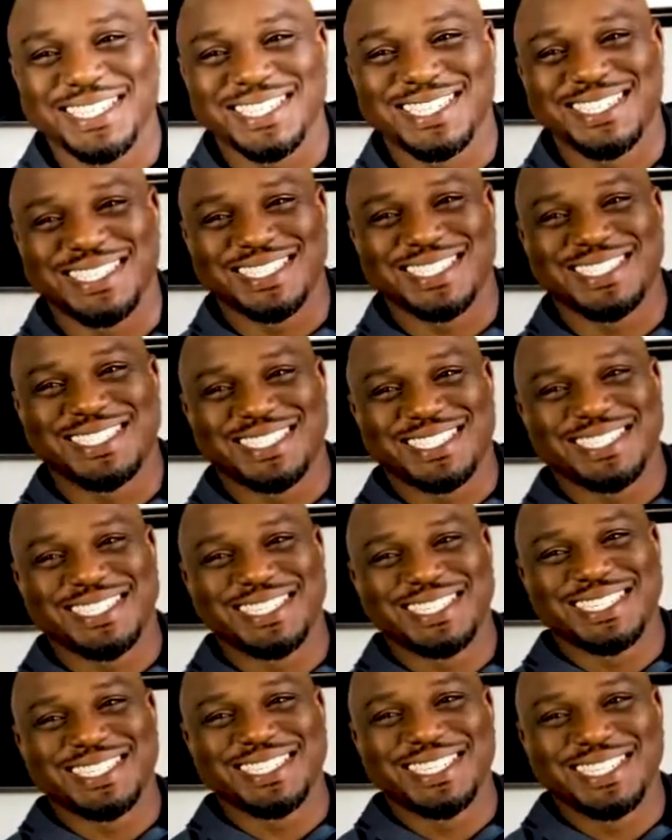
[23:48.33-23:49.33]

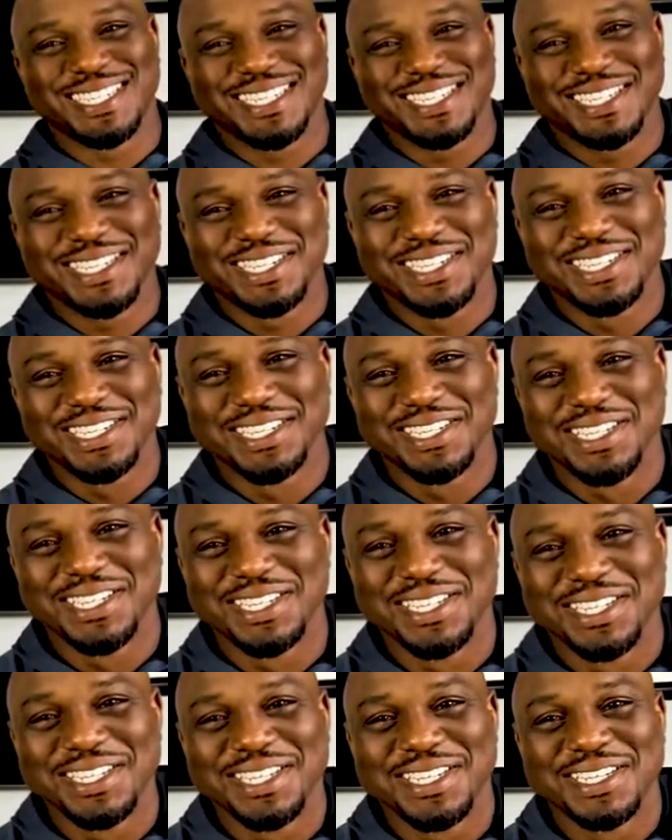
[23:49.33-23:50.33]

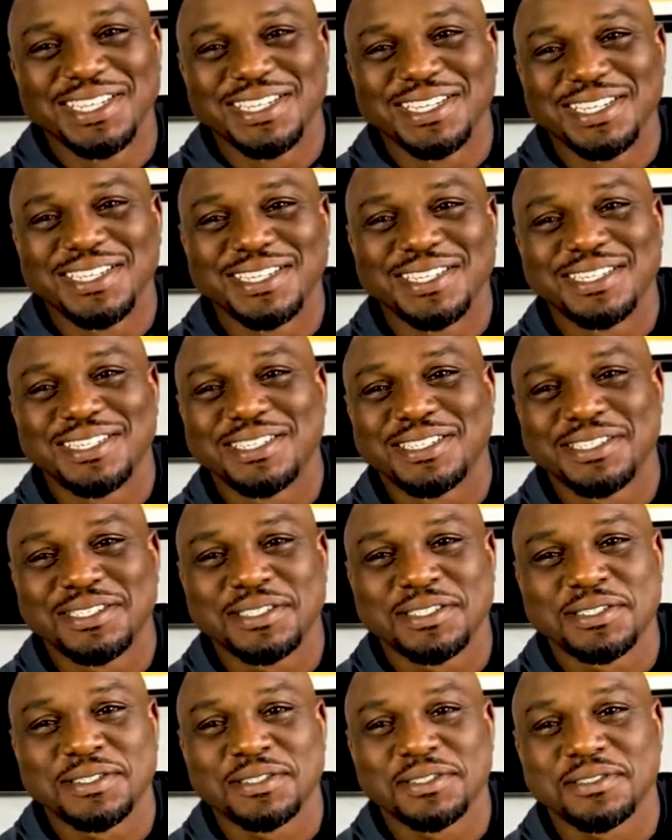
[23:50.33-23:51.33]

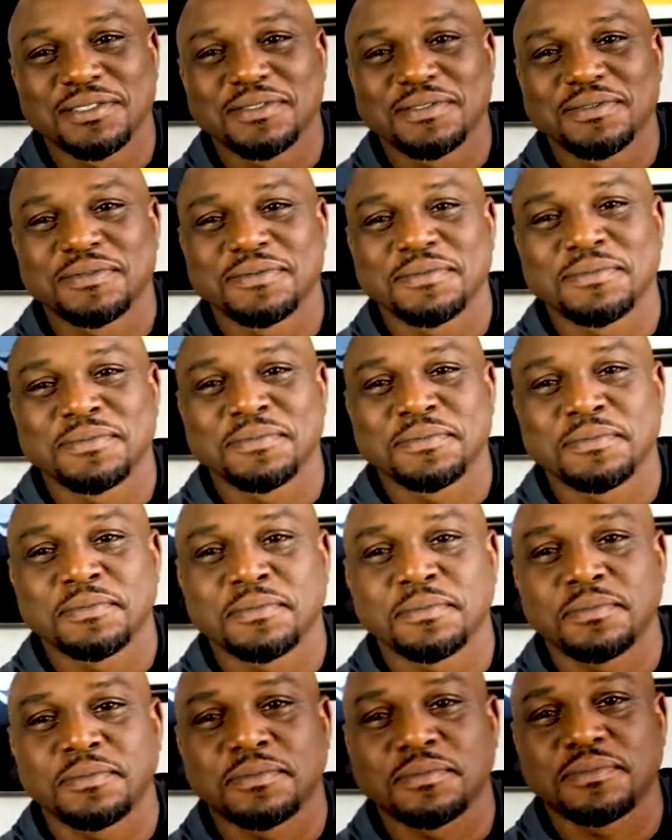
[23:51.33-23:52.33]

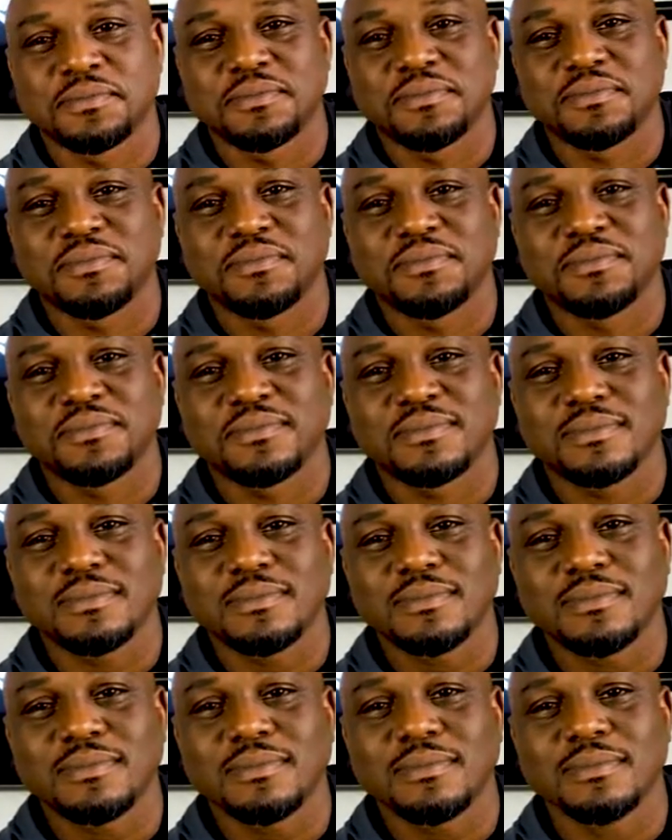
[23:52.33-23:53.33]

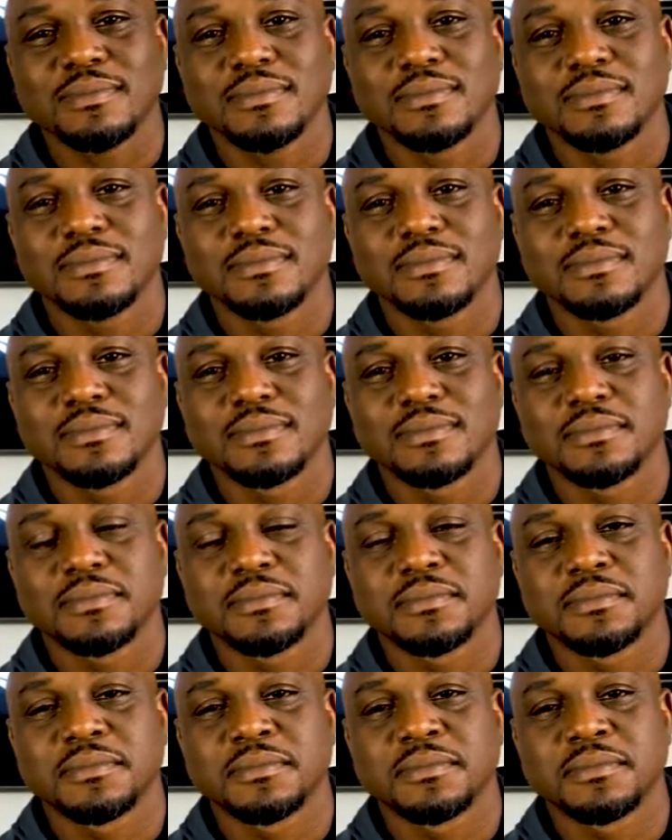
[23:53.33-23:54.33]

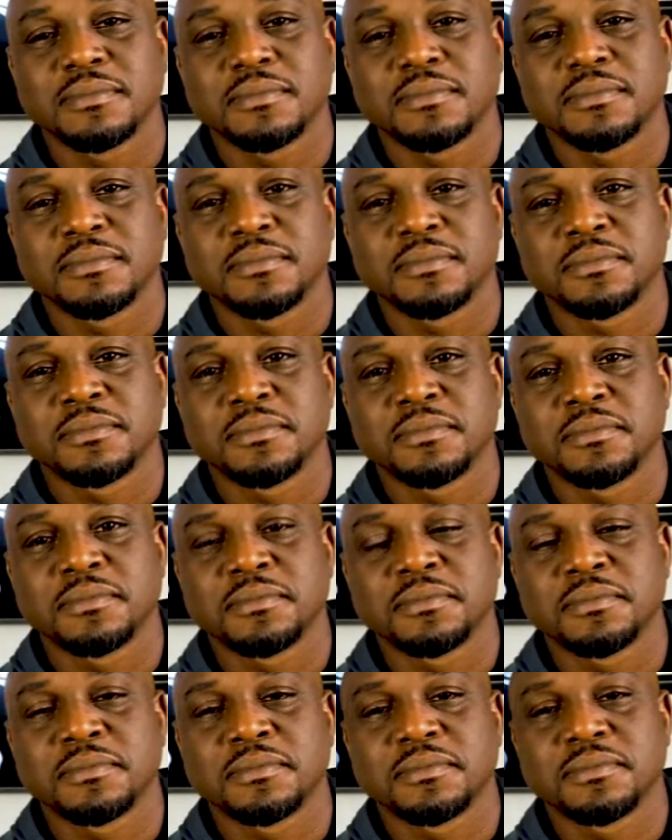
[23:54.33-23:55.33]

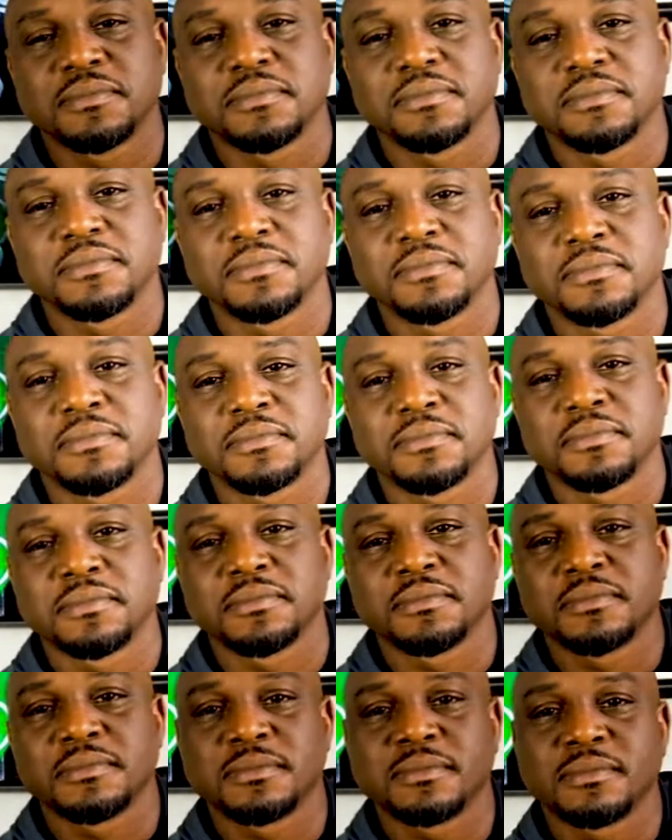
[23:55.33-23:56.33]
The person shown says nothing.